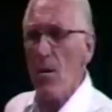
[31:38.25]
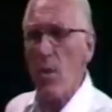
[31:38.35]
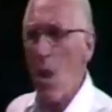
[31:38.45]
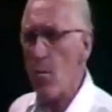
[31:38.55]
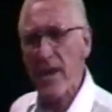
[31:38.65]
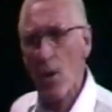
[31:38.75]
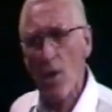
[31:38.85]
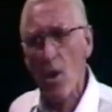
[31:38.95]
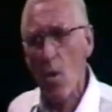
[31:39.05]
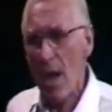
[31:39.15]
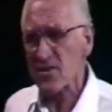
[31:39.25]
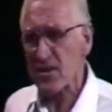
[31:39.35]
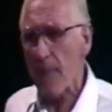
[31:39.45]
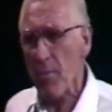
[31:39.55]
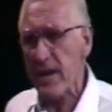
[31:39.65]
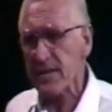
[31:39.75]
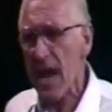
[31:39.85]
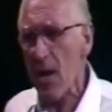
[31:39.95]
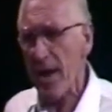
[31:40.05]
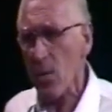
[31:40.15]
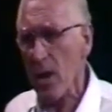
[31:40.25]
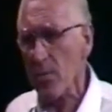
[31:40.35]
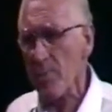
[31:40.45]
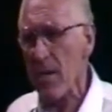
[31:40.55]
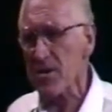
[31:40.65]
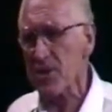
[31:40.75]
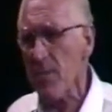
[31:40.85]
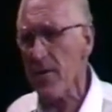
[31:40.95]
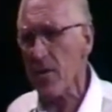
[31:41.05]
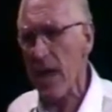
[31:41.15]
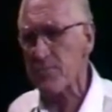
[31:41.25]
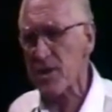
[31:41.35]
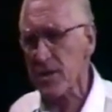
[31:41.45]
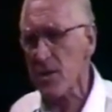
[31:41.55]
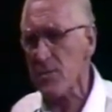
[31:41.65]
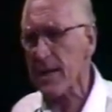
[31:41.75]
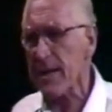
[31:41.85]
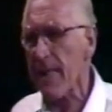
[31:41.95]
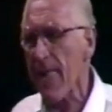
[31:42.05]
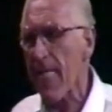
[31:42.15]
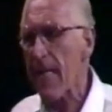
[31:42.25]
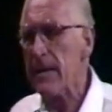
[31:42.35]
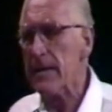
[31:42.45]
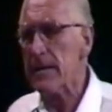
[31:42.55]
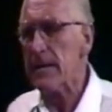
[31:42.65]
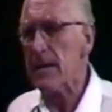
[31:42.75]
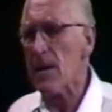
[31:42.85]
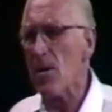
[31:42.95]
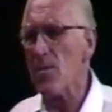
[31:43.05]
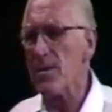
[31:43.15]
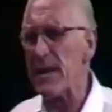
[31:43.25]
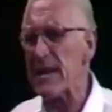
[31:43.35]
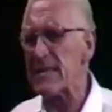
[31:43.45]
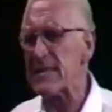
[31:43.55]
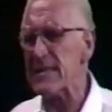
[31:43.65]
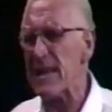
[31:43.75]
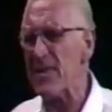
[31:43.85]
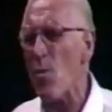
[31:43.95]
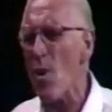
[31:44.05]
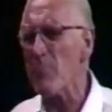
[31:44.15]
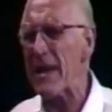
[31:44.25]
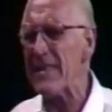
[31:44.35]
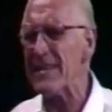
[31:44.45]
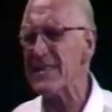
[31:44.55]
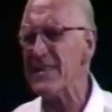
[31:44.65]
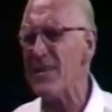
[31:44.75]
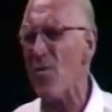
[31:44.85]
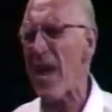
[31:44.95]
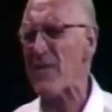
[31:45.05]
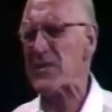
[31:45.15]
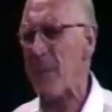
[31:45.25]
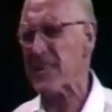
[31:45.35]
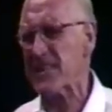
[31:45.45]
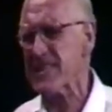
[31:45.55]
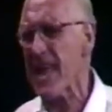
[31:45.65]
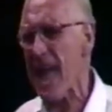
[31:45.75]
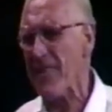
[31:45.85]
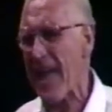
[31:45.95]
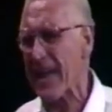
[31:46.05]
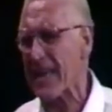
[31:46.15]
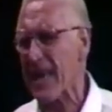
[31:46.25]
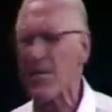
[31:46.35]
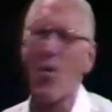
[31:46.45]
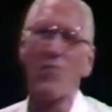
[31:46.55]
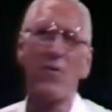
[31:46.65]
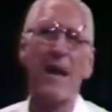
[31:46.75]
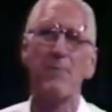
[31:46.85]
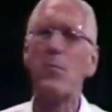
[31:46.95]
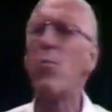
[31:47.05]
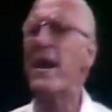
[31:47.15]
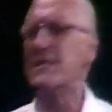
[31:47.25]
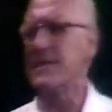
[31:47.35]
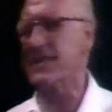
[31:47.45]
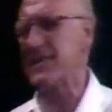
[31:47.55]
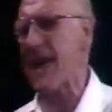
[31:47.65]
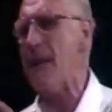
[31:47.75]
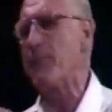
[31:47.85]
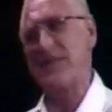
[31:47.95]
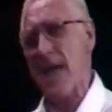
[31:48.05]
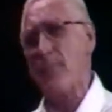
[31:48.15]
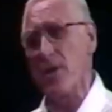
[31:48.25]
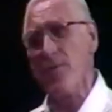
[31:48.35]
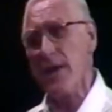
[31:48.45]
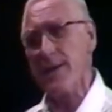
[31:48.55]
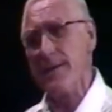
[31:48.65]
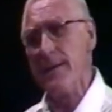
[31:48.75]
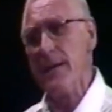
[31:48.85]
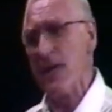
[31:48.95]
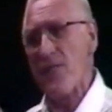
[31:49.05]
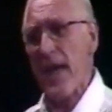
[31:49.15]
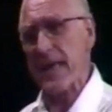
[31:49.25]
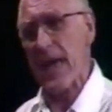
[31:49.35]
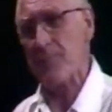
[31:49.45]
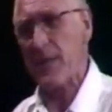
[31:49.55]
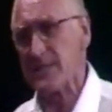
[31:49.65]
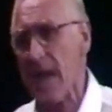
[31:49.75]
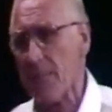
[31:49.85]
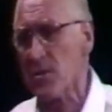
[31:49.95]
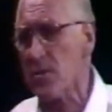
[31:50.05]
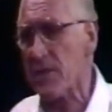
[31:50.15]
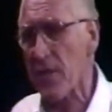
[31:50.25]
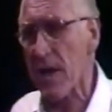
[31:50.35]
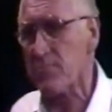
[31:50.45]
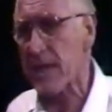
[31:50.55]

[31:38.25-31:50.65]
Well, all right, no, I'll stop right now. I don't want to embarrass your mother, absolutely. Oh, dear, she's on the warpath, is she? Oh, heavens, Bess, she's not on that again. Oh, why didn't you just, Bess, I'm going to run. If I can't beat Tom Dewey, for heaven's sake.